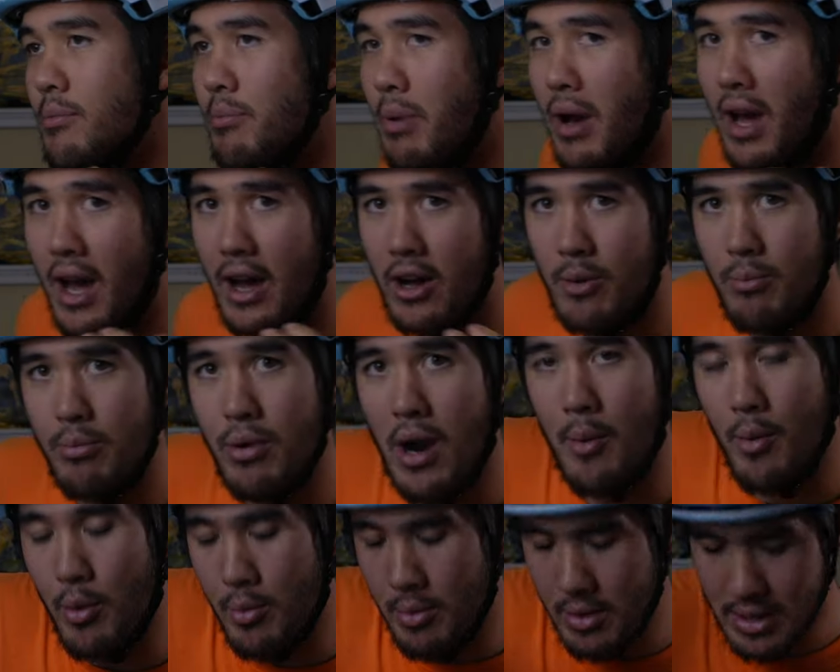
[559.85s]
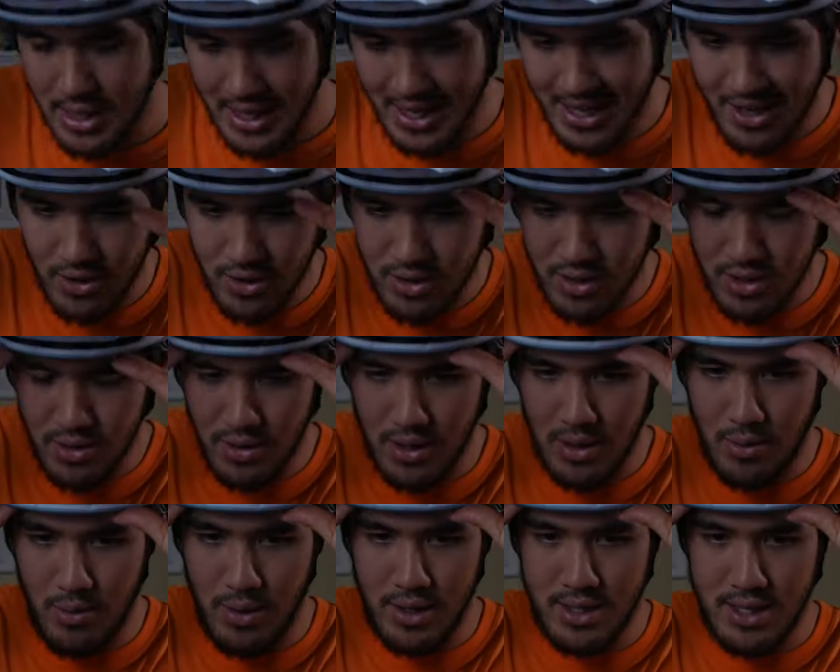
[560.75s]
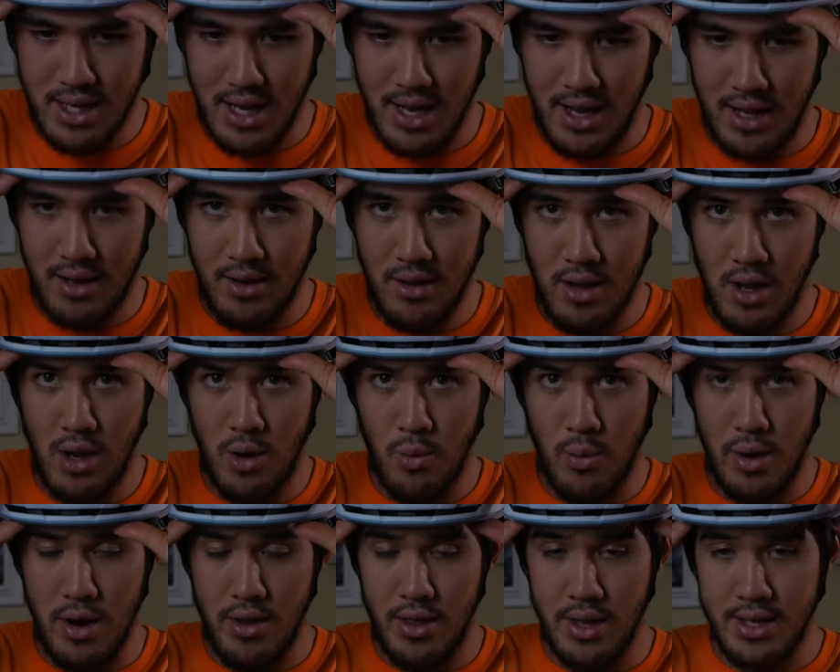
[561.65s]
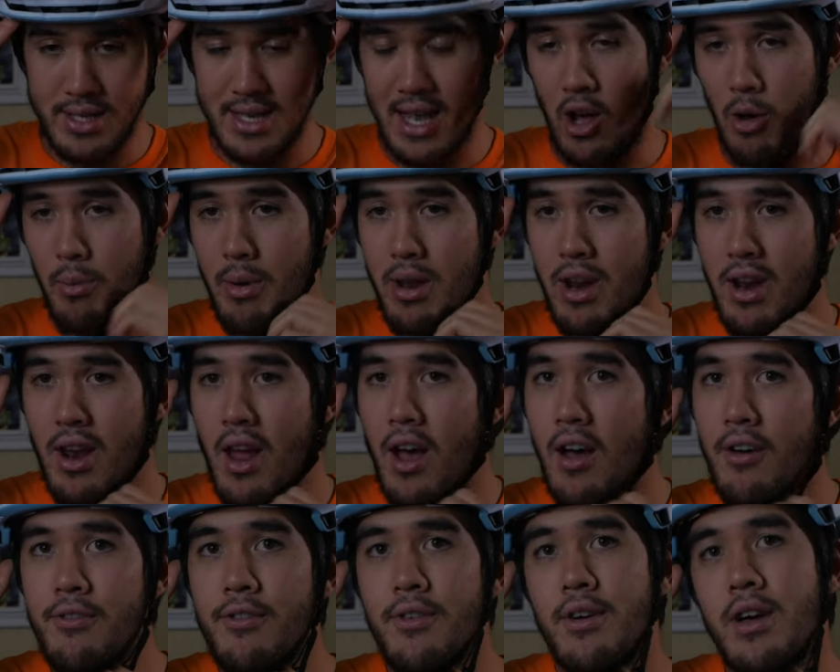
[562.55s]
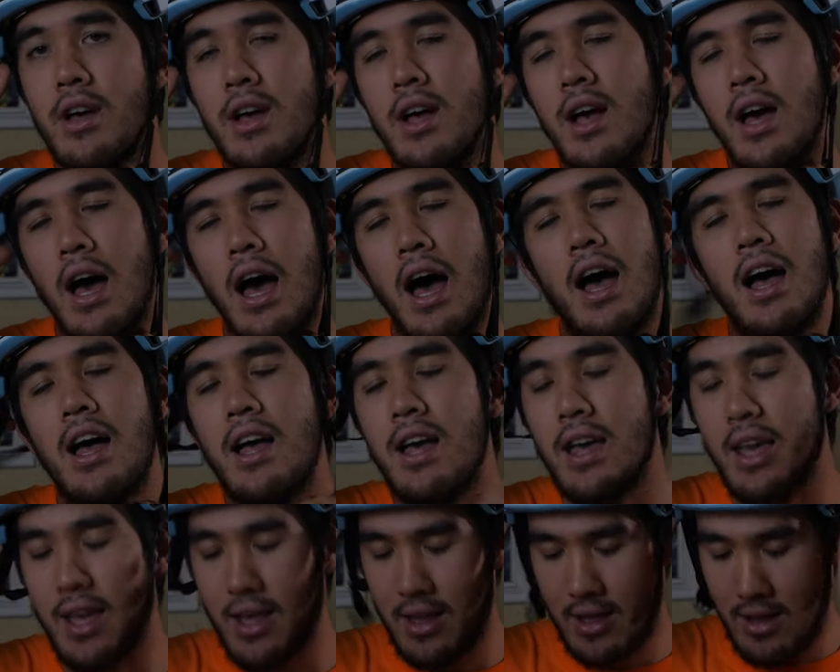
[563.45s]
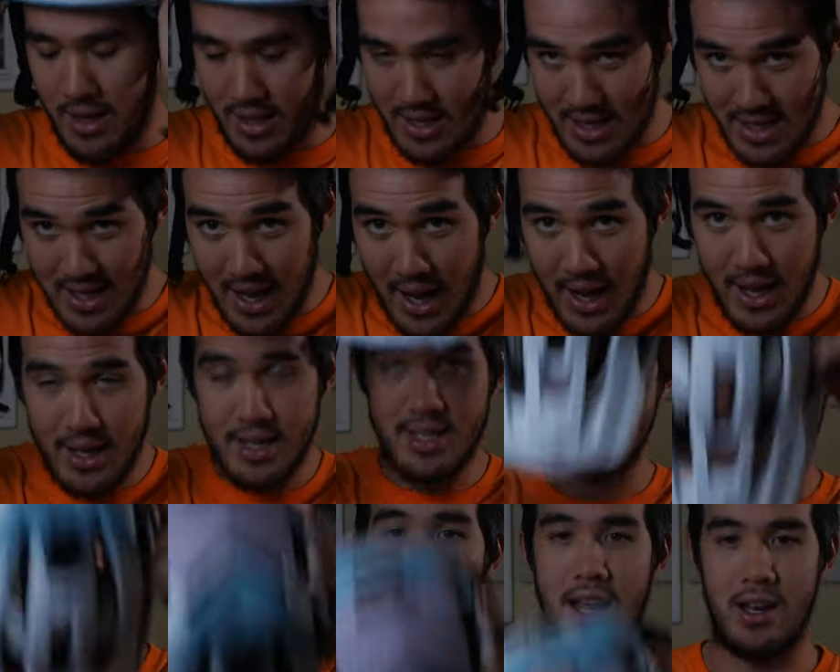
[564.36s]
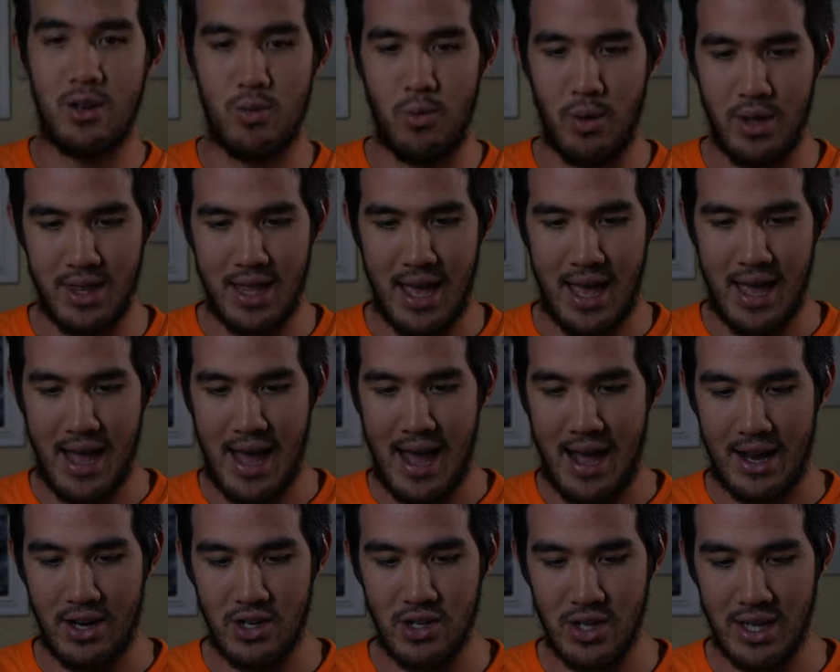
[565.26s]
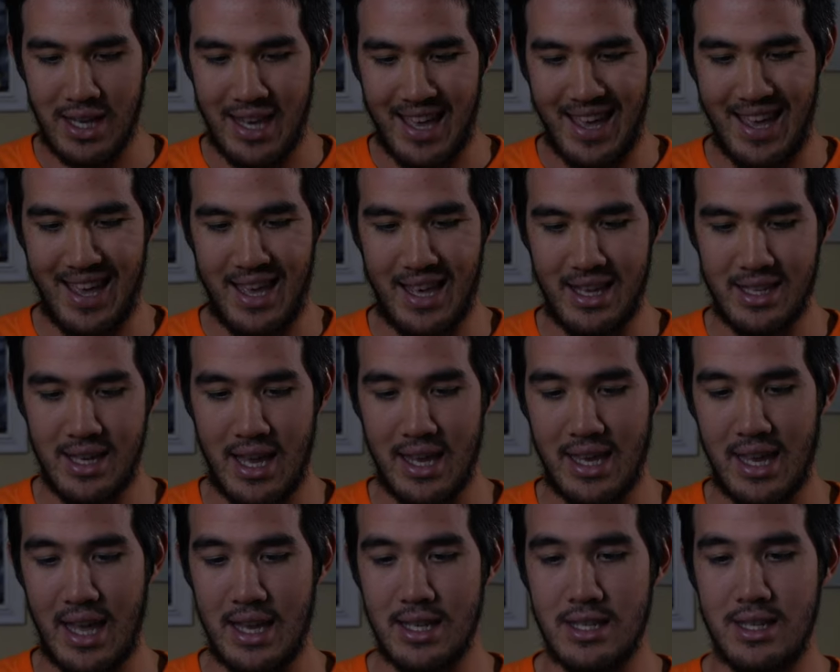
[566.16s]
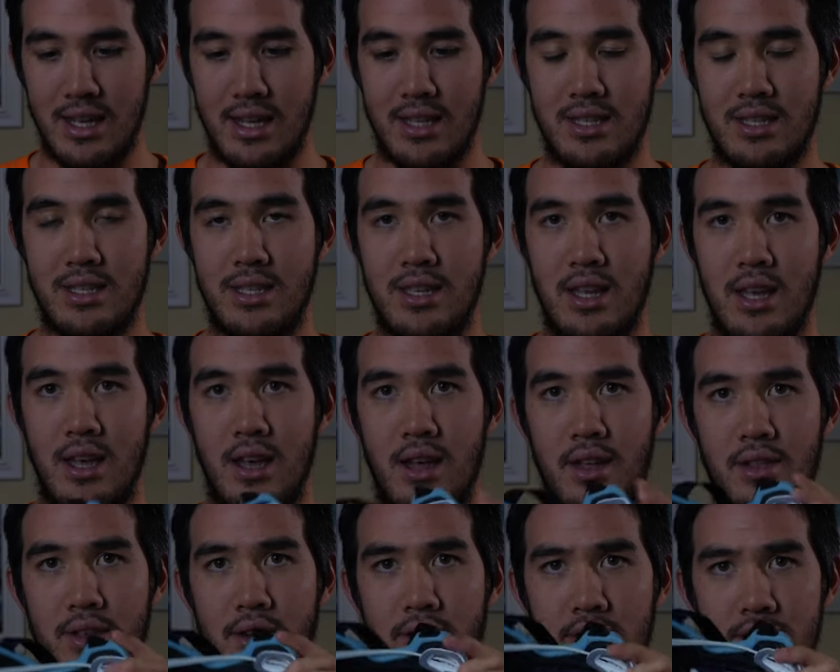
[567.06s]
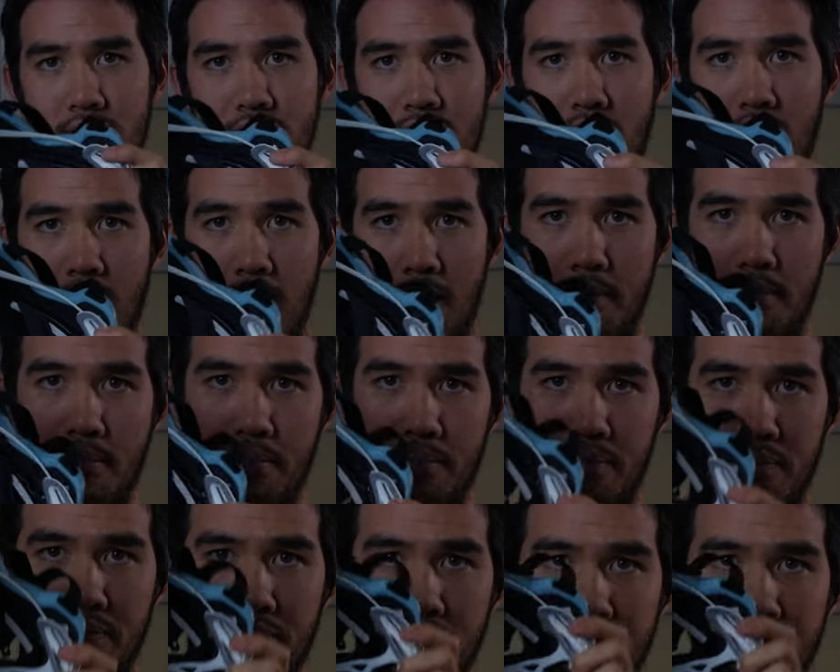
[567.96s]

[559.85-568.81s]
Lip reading: but I'll probably get used to it once I wear this helmet enough. Let's dissect what that actually is. I guess there's some